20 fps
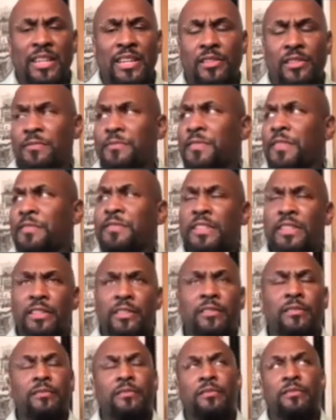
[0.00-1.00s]

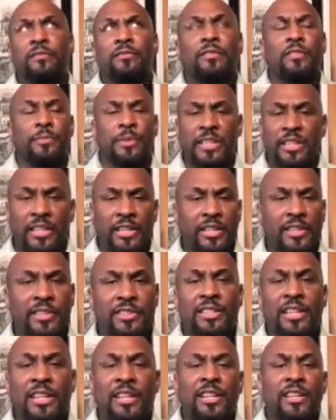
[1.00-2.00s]
53
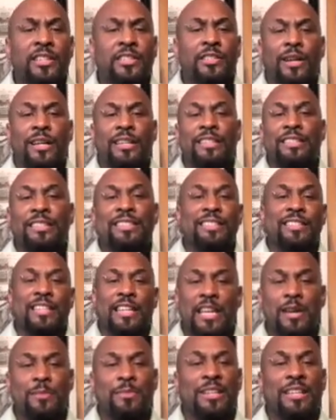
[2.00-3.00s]
years. So I listened to
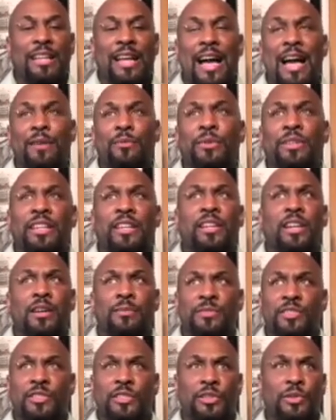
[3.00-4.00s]
him a lot when it
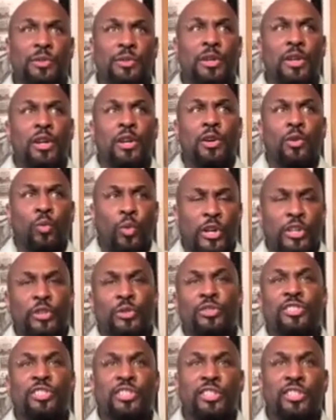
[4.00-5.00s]
comes to what you
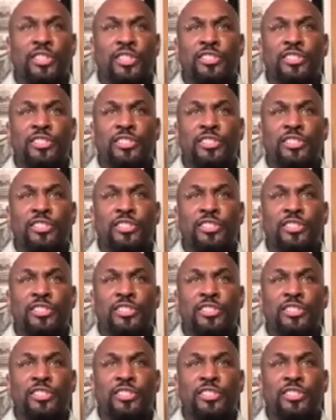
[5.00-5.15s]
should and